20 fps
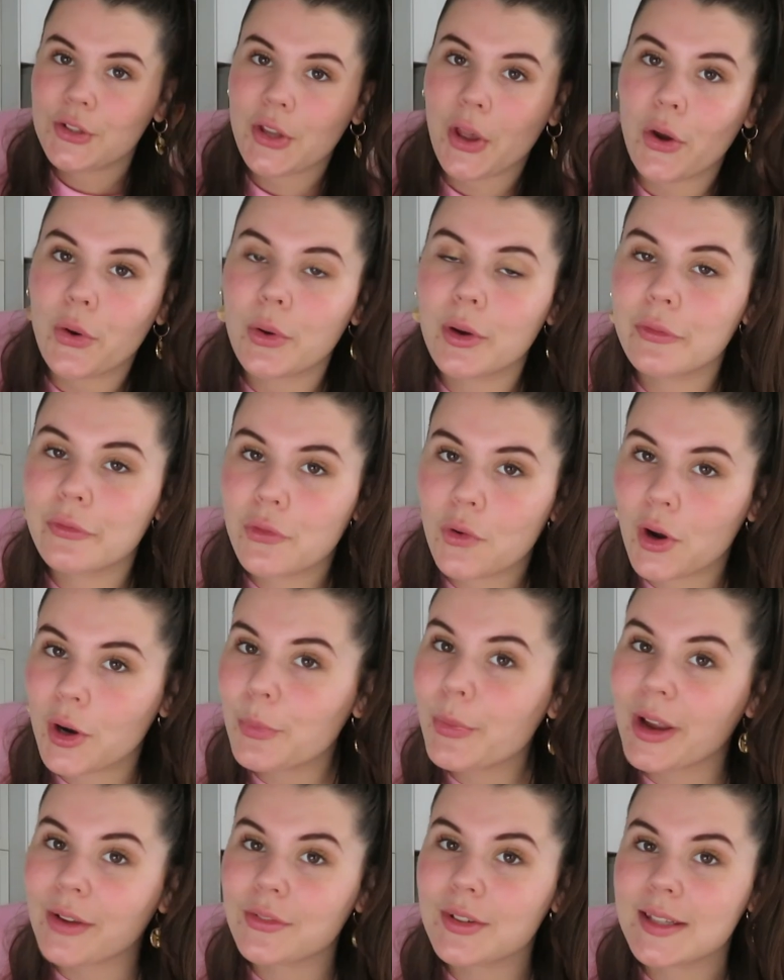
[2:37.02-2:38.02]
So for
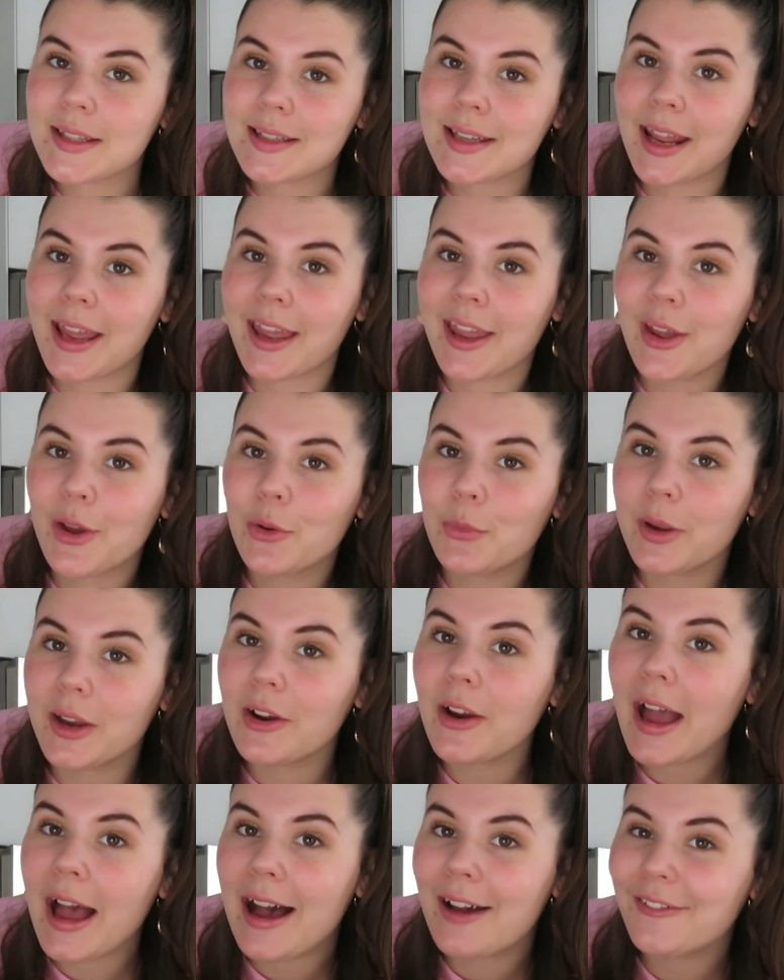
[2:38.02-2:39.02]
breakfast today, we
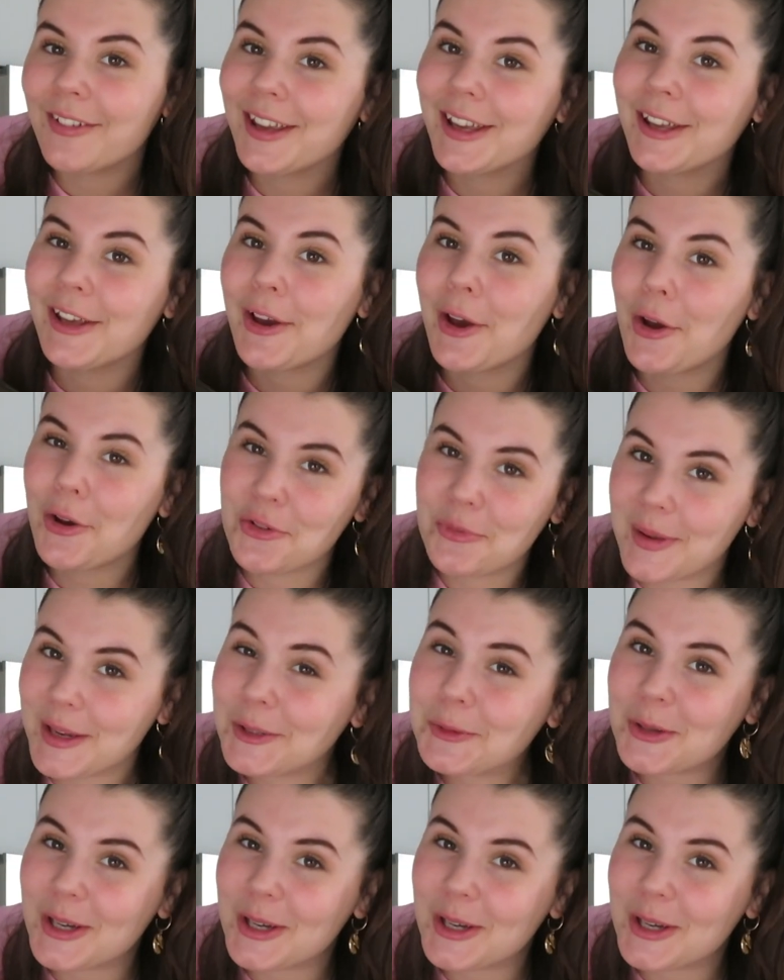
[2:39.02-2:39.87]
are having homemade